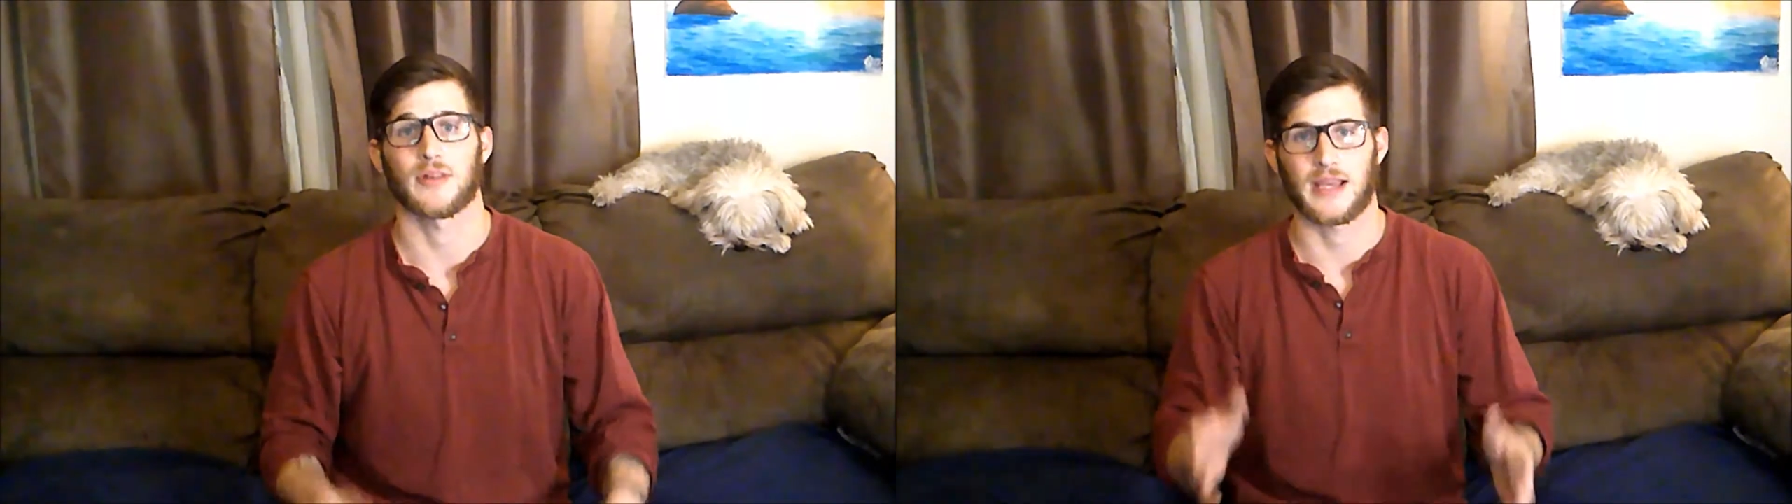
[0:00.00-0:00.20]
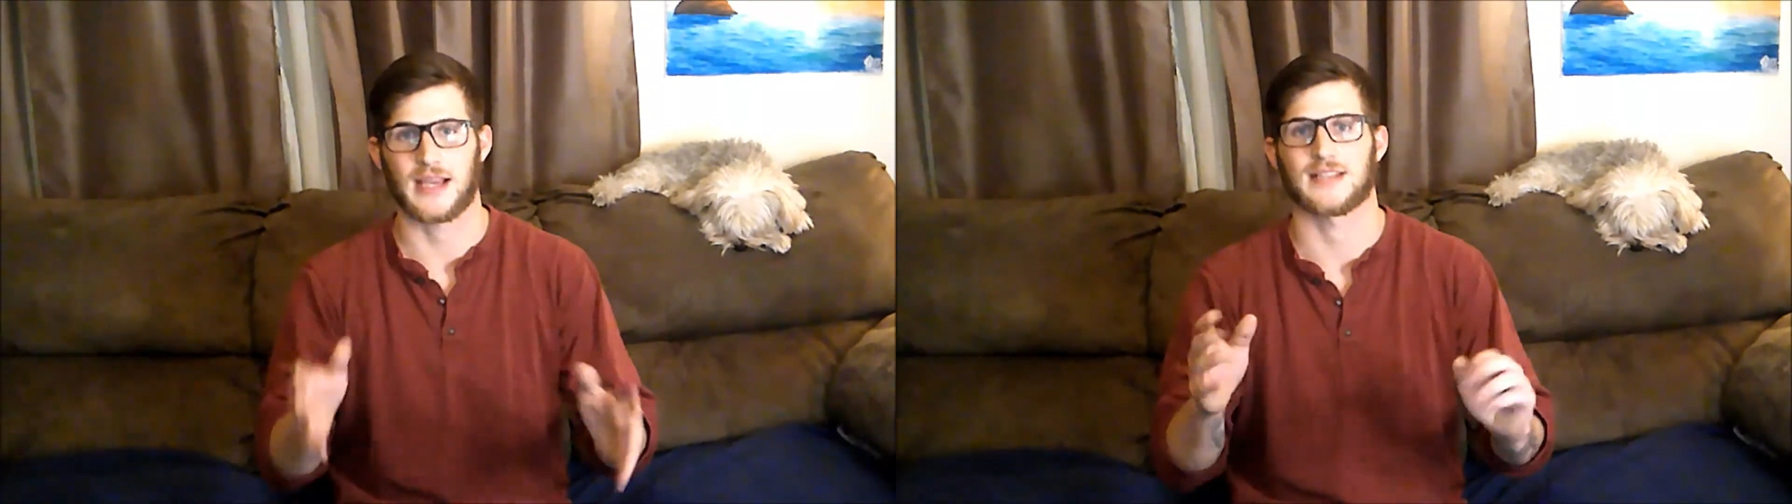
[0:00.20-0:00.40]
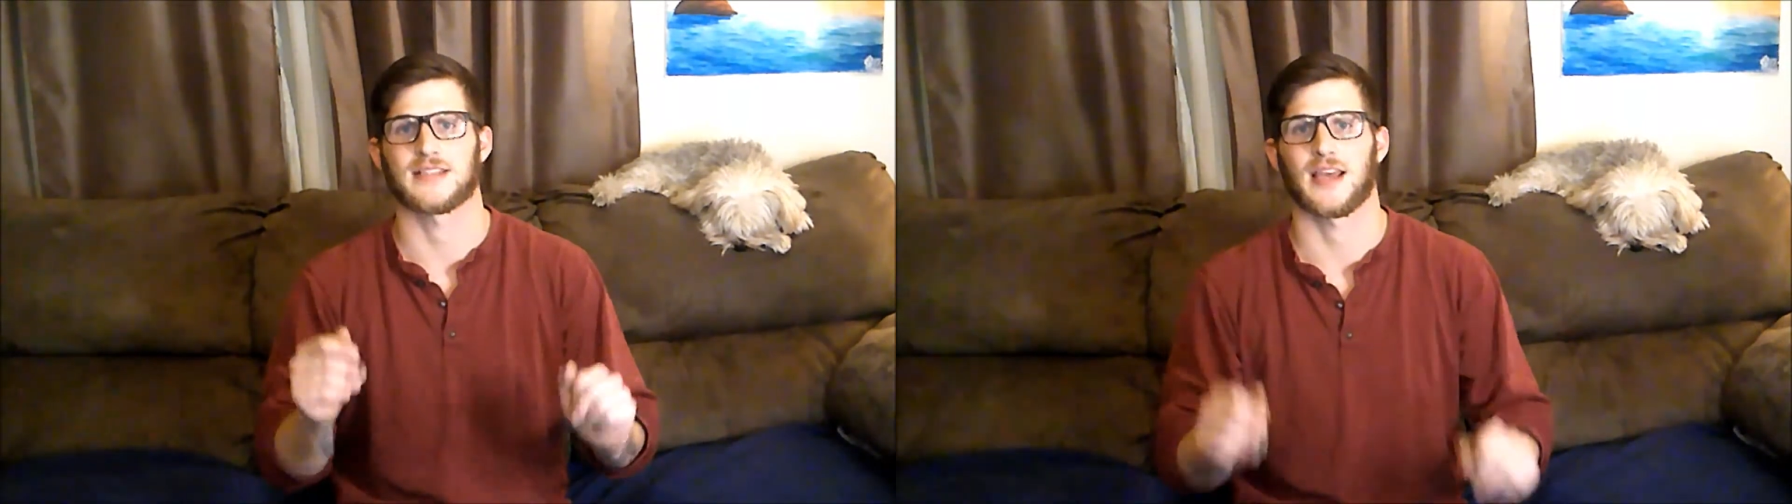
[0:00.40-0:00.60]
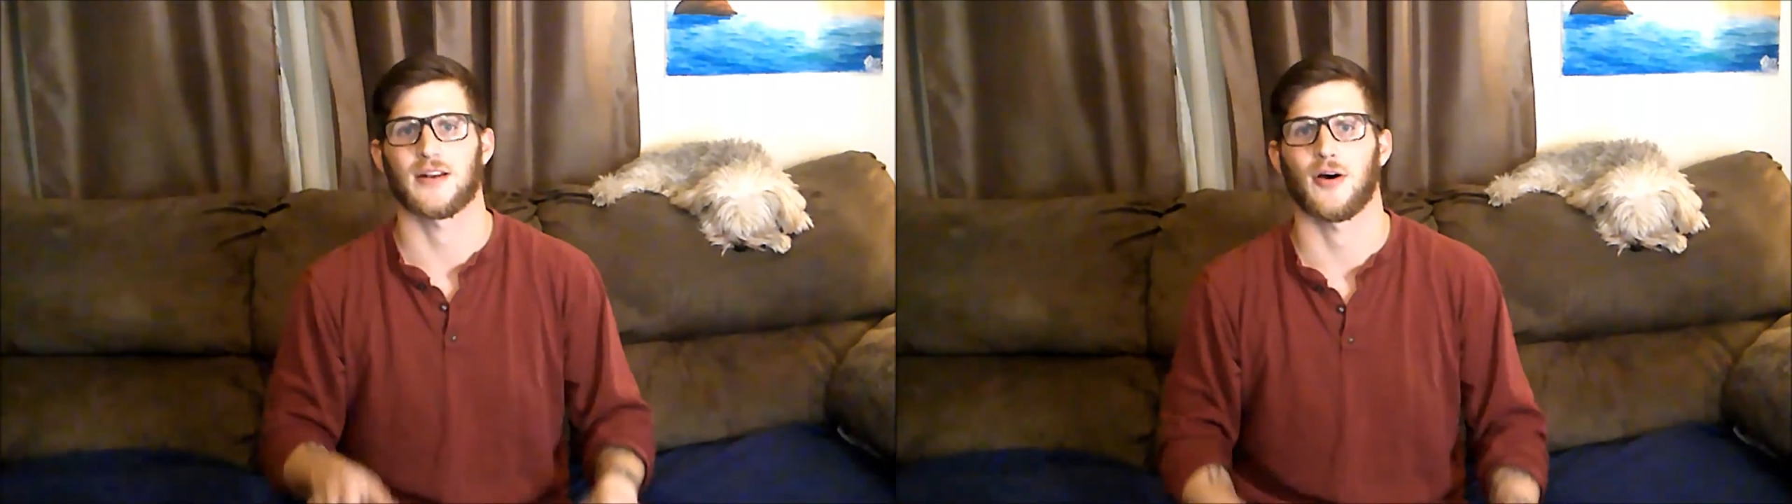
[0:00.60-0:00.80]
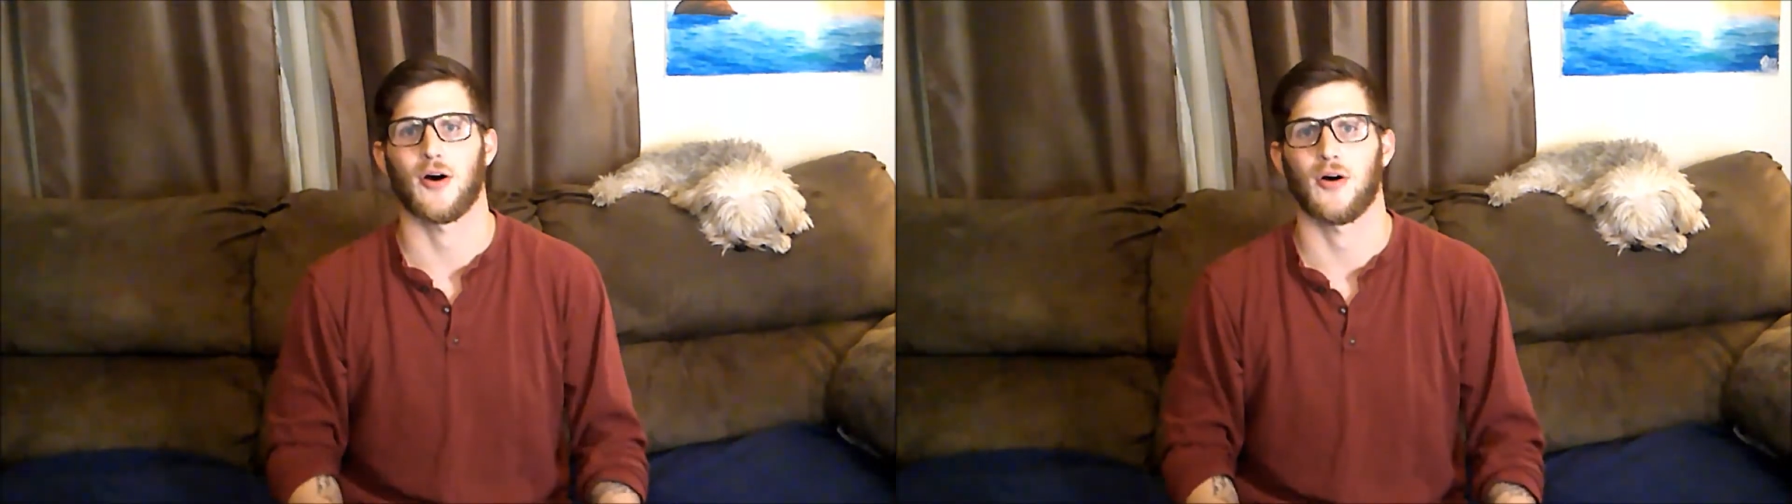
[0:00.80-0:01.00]
like I
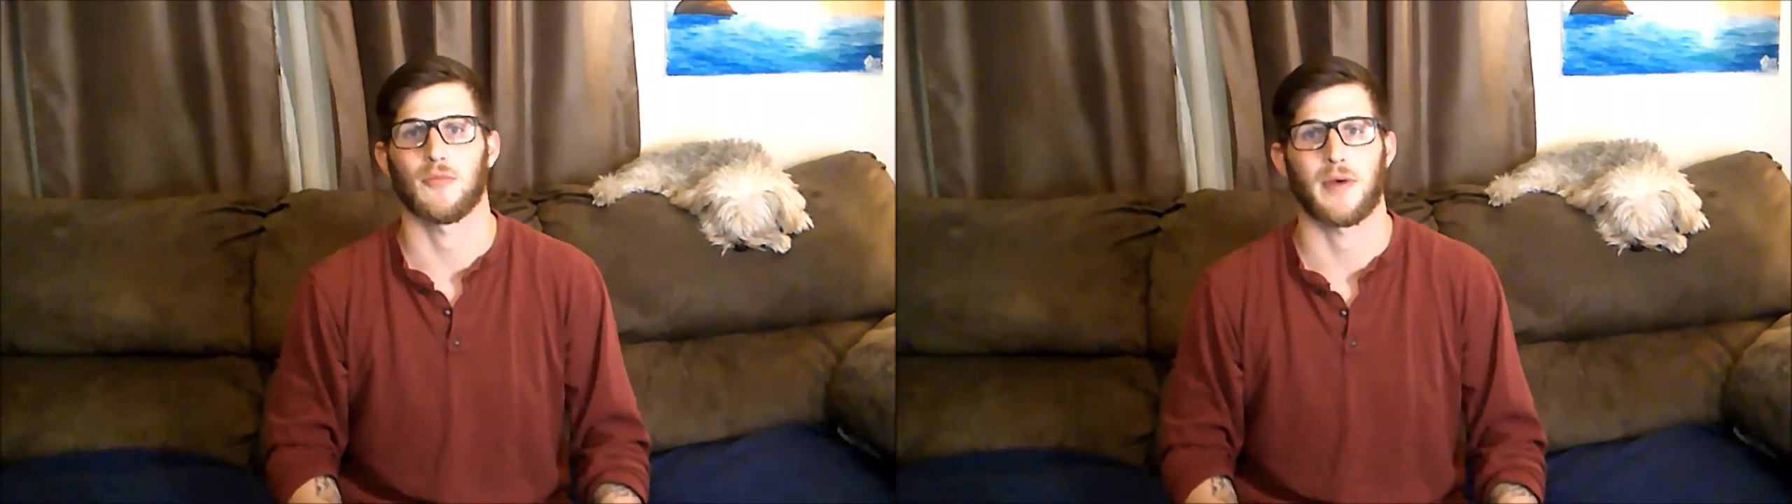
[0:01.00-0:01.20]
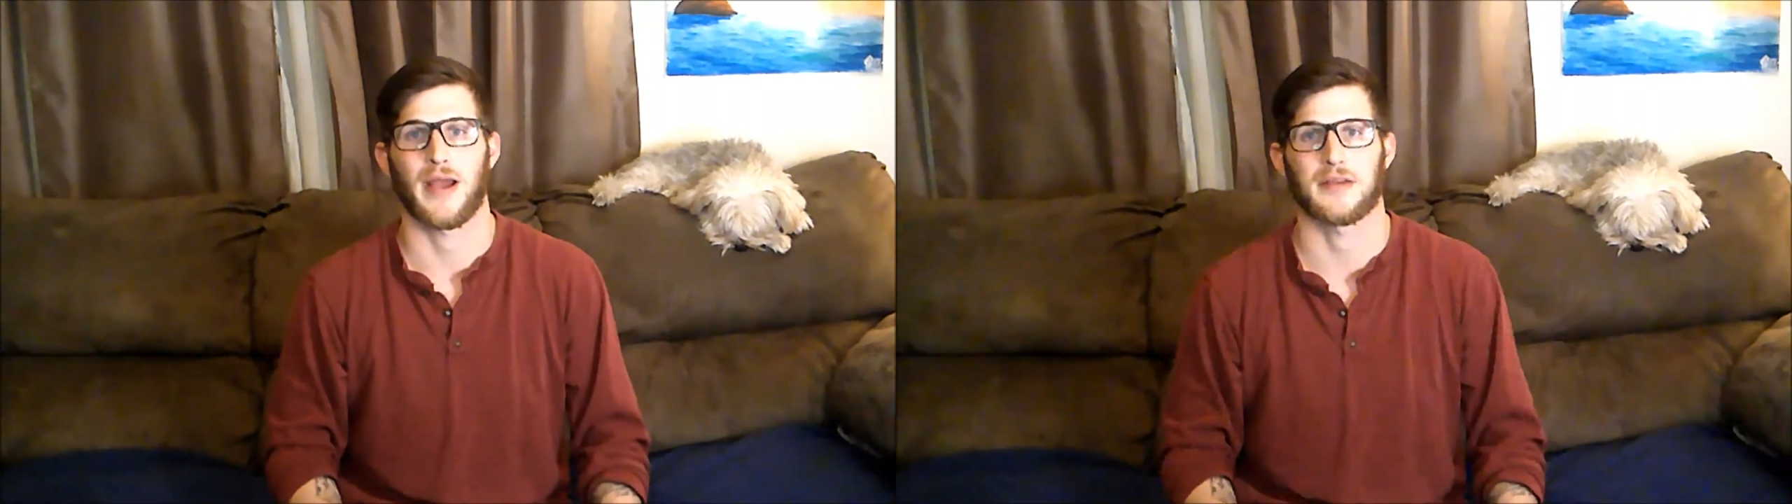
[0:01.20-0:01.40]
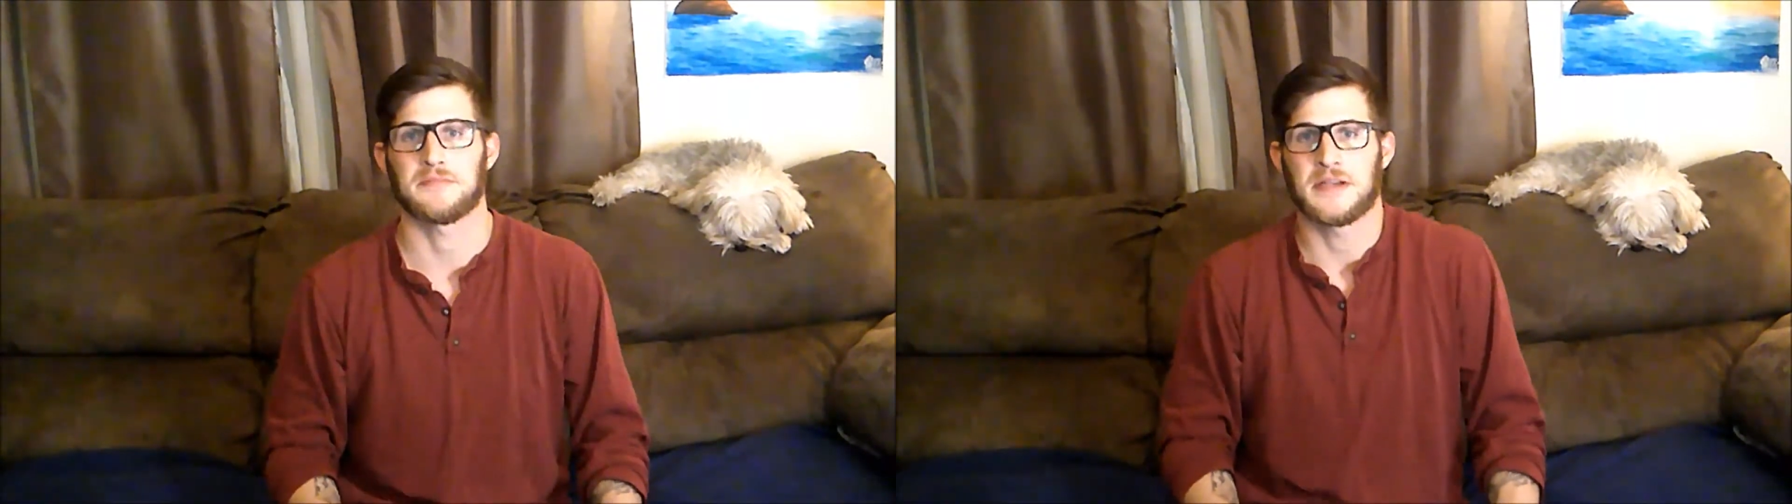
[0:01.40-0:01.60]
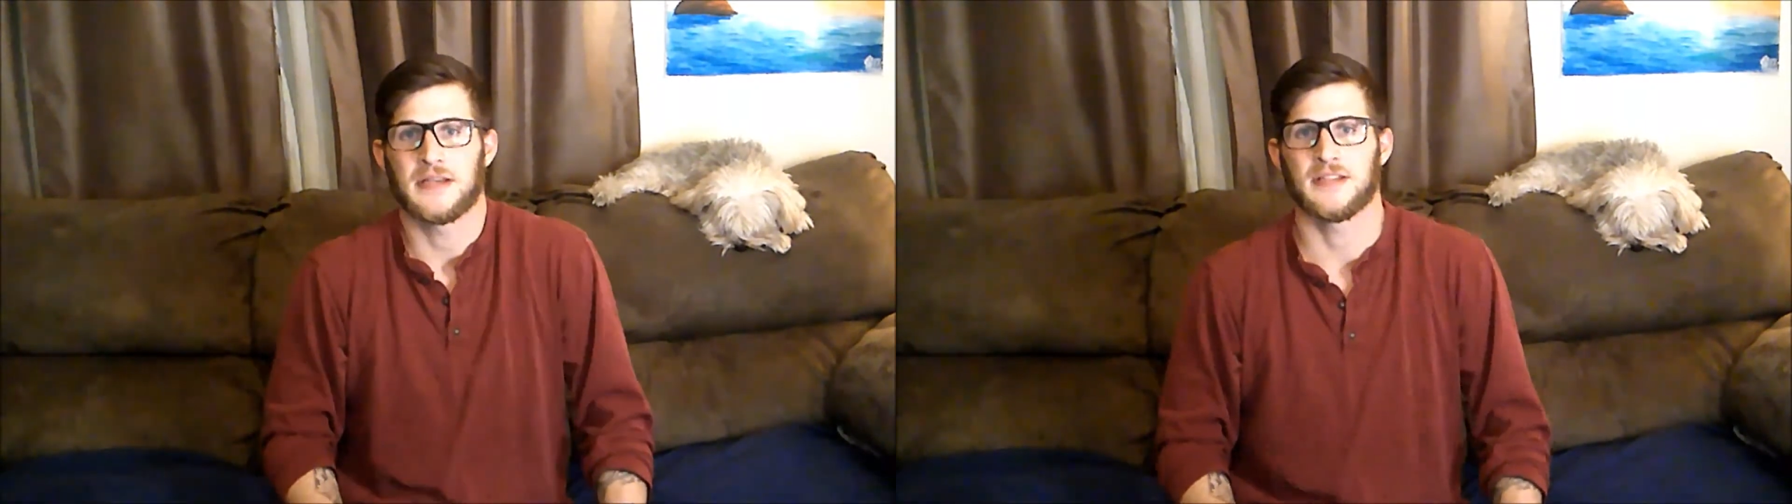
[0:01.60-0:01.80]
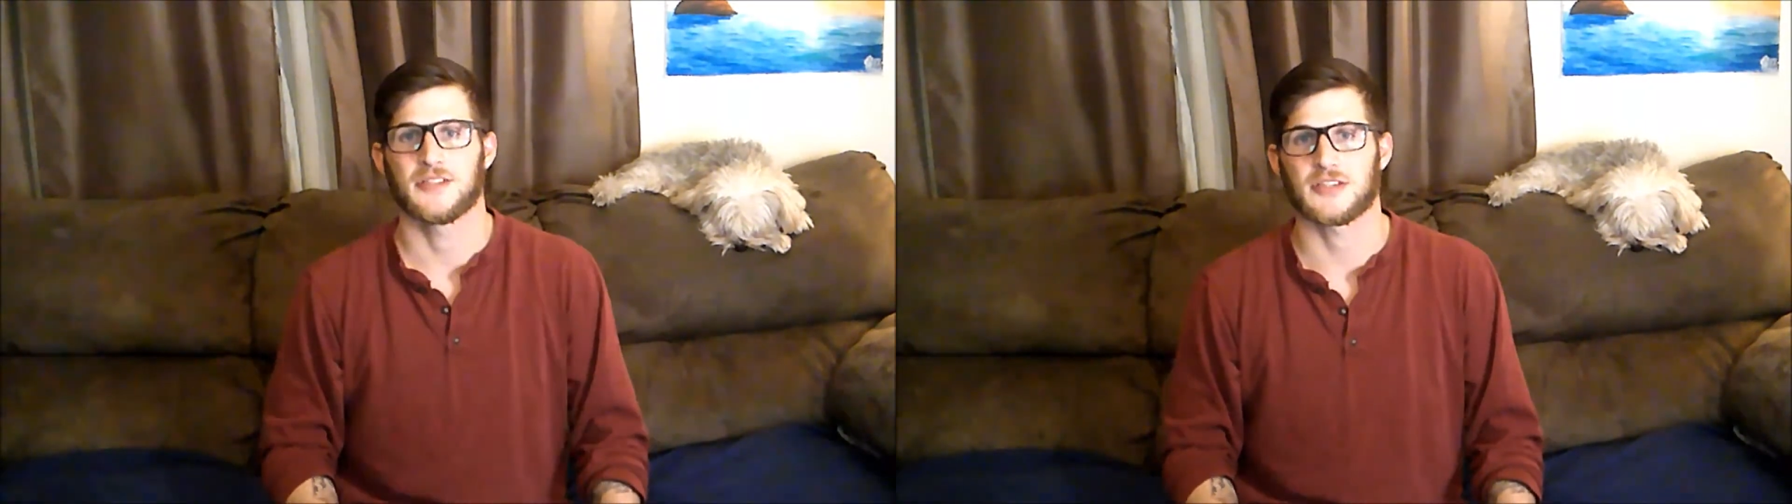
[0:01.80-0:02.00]
said, all my
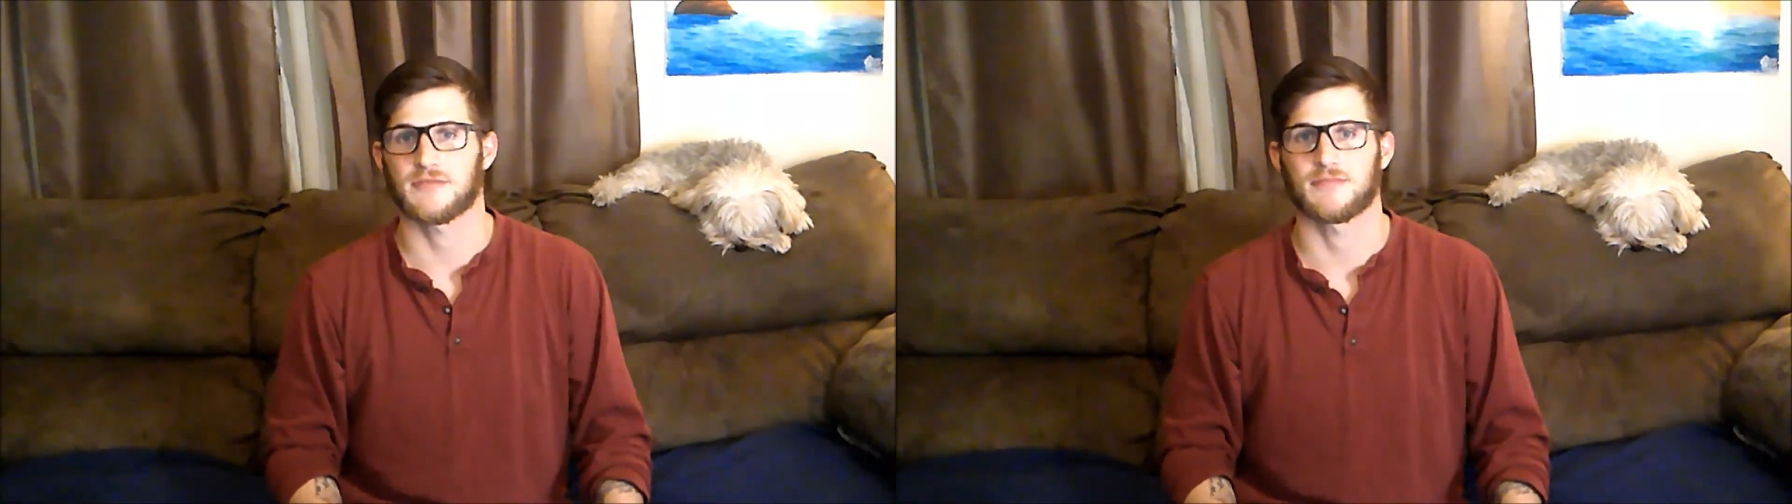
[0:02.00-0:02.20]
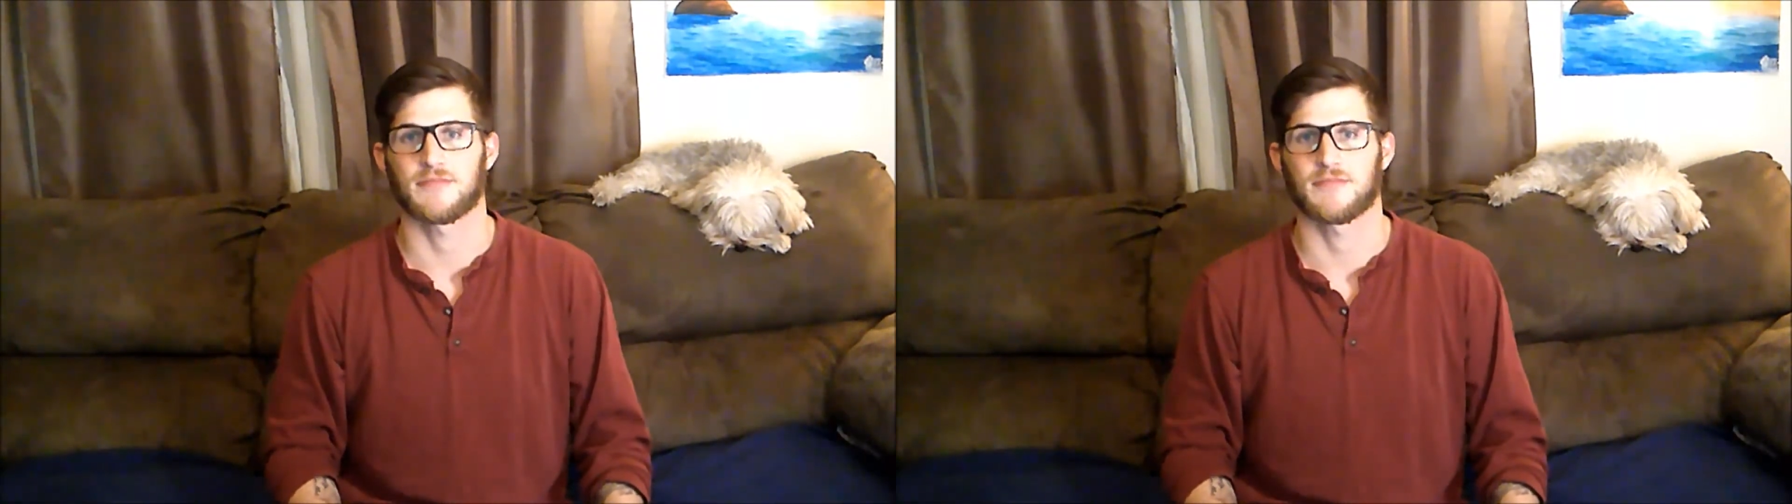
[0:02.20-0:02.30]
just